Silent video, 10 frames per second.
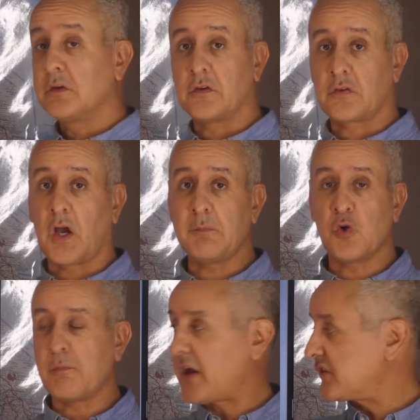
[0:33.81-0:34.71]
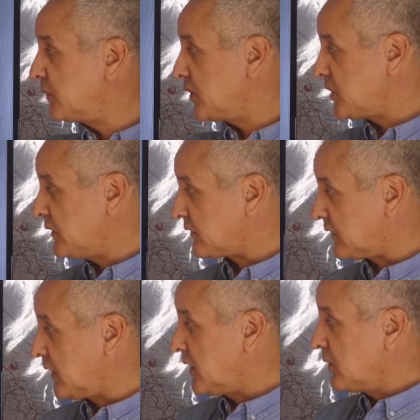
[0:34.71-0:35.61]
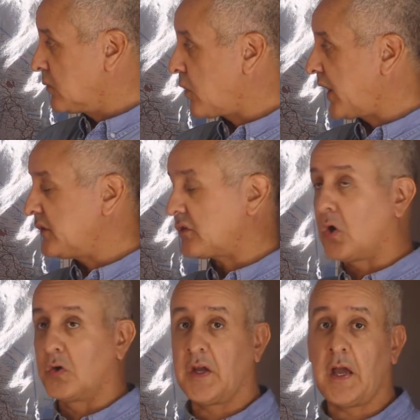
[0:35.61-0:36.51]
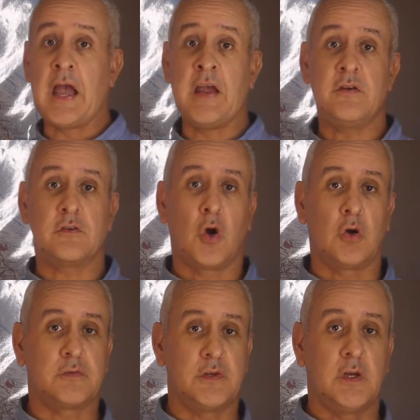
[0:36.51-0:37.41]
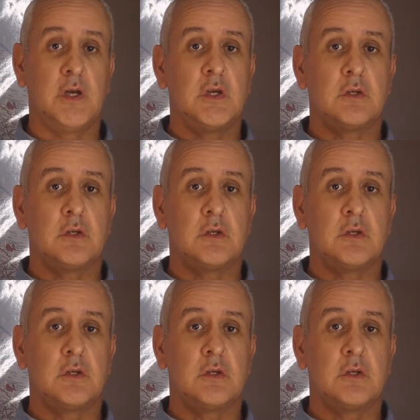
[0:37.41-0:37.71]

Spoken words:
The tow ball mass, which is the weight on the end of the